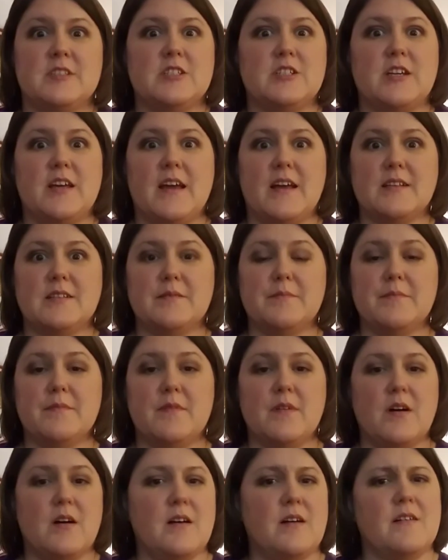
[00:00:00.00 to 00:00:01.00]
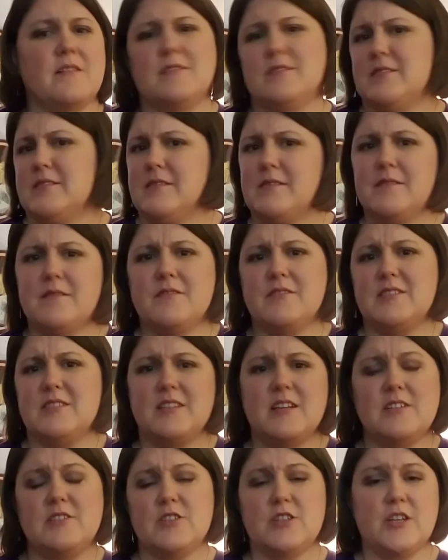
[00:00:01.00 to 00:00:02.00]
She has
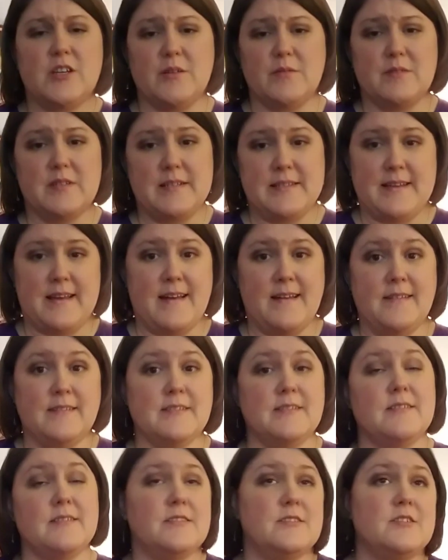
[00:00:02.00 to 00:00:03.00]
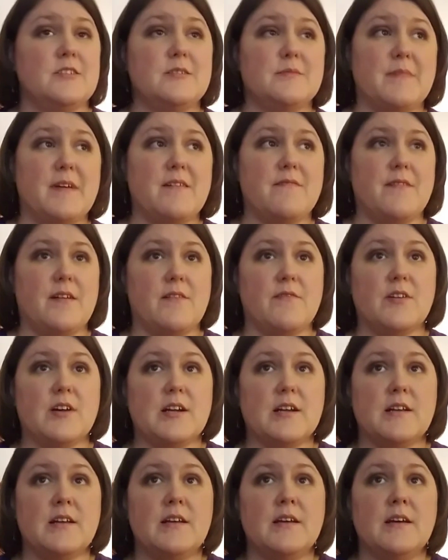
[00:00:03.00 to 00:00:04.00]
such cute designs. She's my
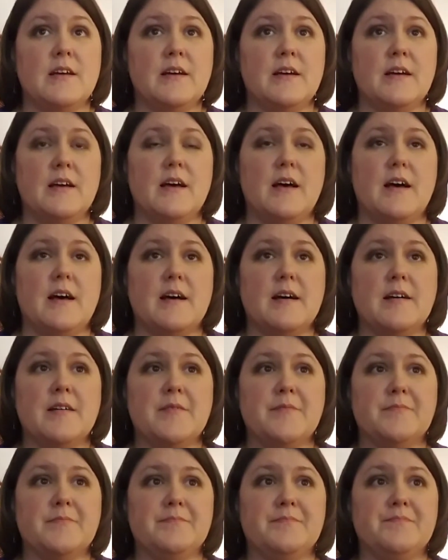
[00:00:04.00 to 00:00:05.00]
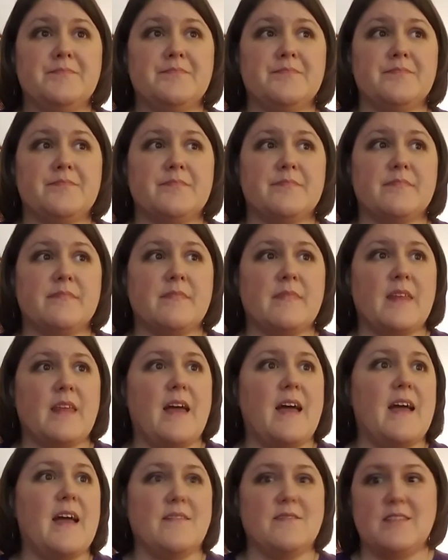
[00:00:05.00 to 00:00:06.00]
favorite.
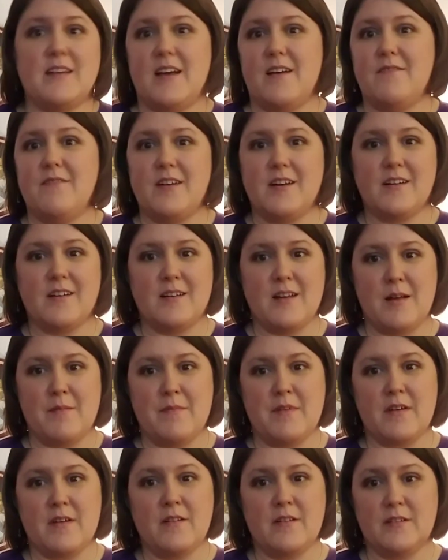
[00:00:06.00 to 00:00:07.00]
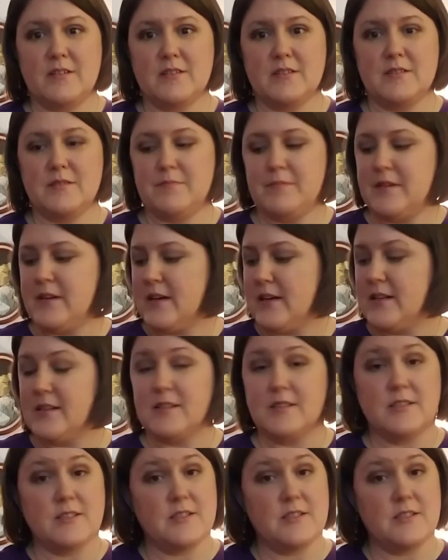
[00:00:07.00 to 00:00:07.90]
I have to have ergonomic hooks because